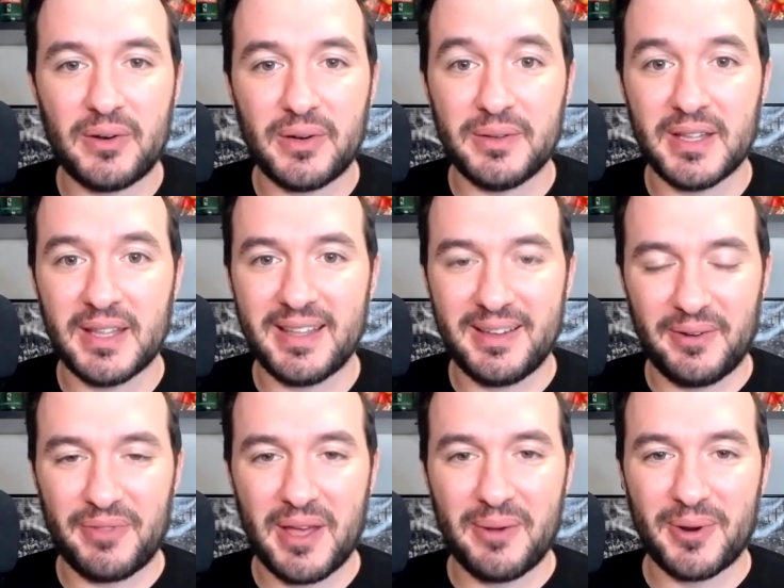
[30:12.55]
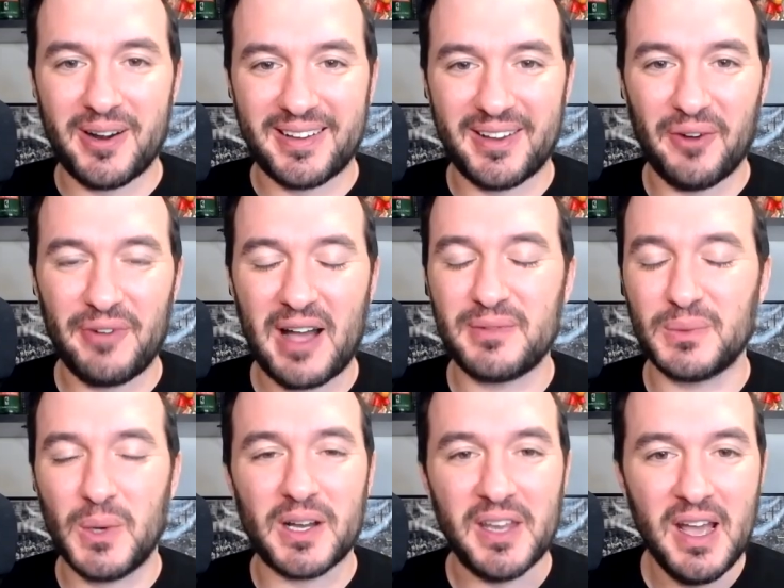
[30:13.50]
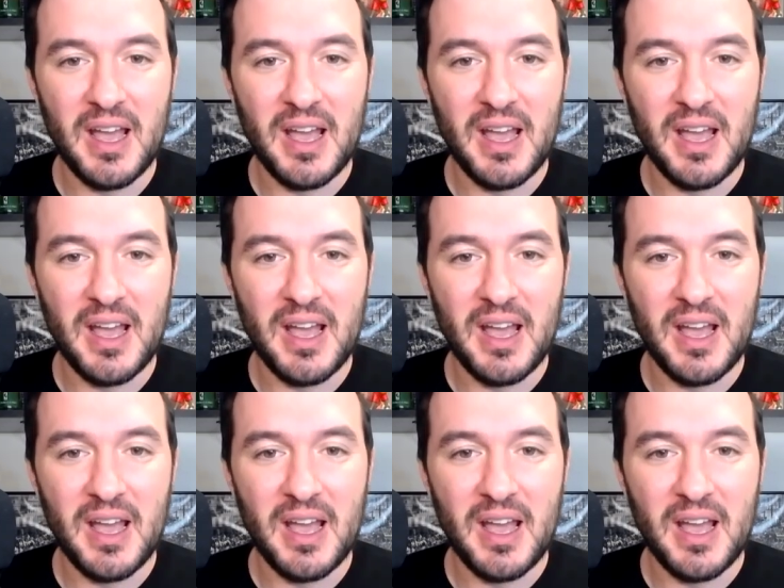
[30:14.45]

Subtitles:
And if they were to go 5-1,